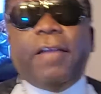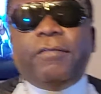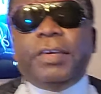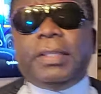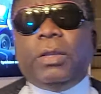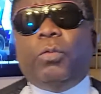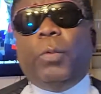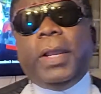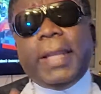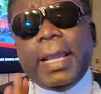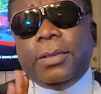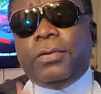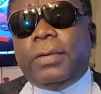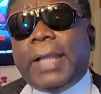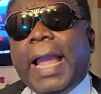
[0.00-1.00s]
everything, whether
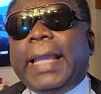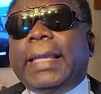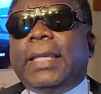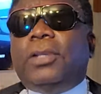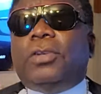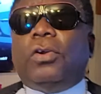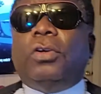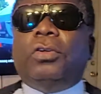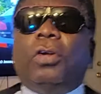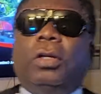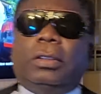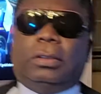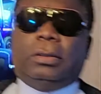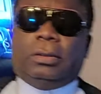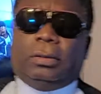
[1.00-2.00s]
you like it or
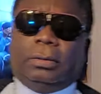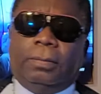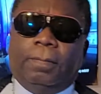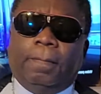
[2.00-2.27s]
not.